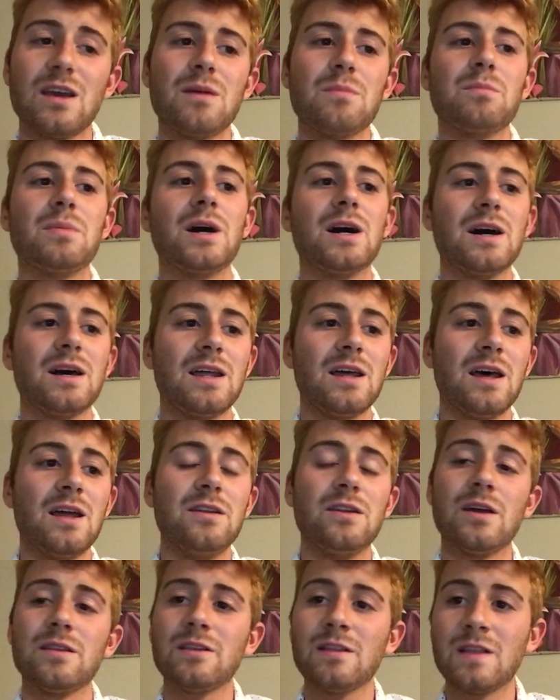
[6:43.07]
but
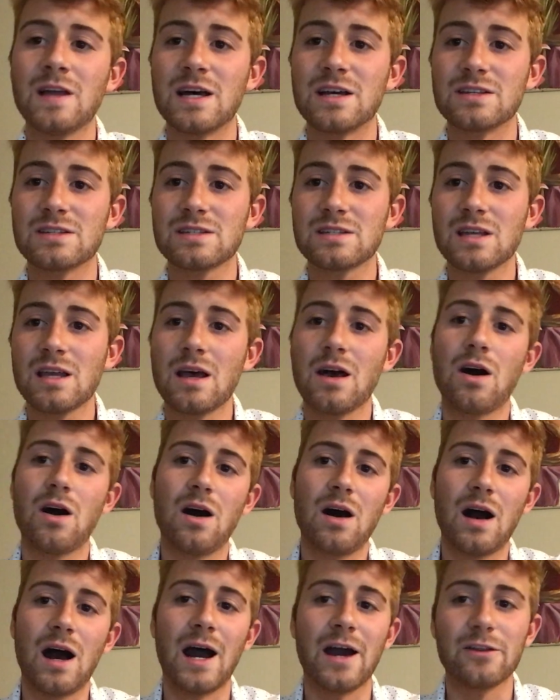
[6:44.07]
nonetheless,
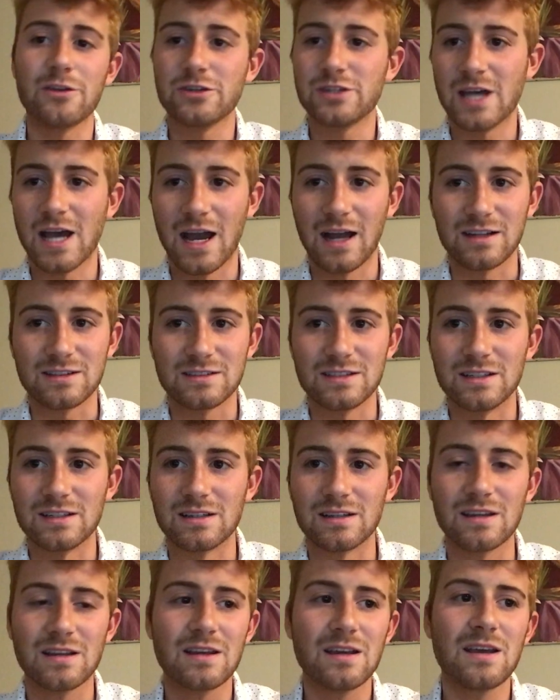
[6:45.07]
either
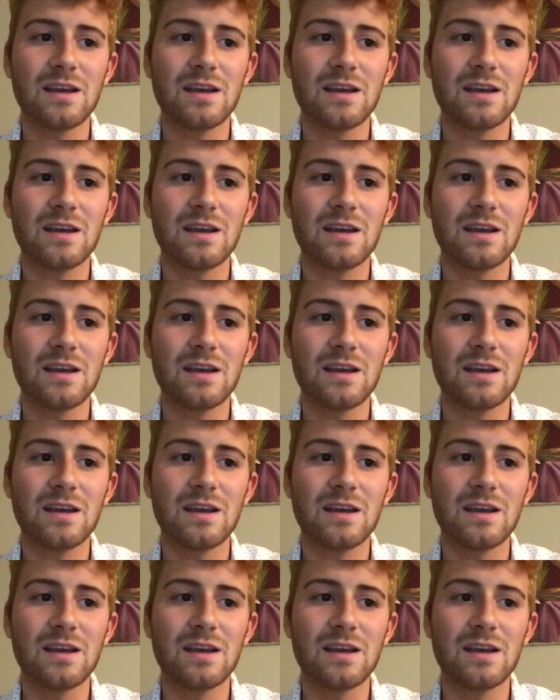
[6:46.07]
tactic